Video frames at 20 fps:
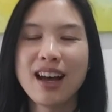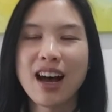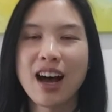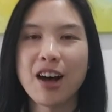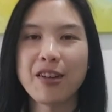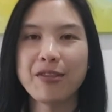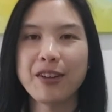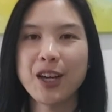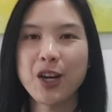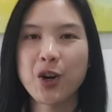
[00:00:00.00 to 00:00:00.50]

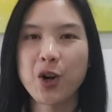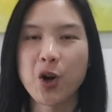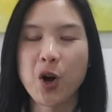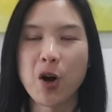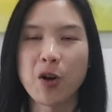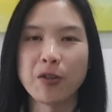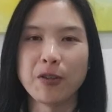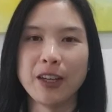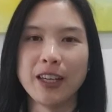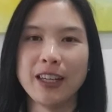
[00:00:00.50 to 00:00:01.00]
Huffing or
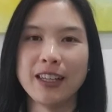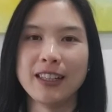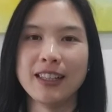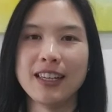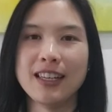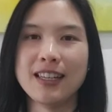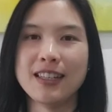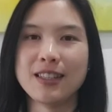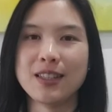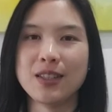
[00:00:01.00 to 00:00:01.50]
coughing
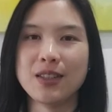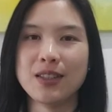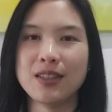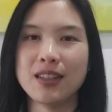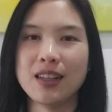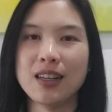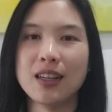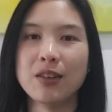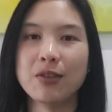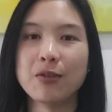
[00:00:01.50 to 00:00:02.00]
is
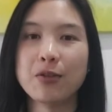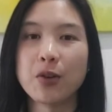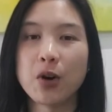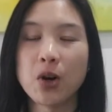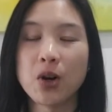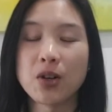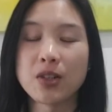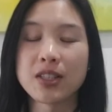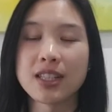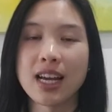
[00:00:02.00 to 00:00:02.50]
a
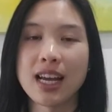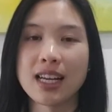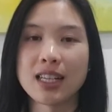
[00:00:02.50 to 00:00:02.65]
forced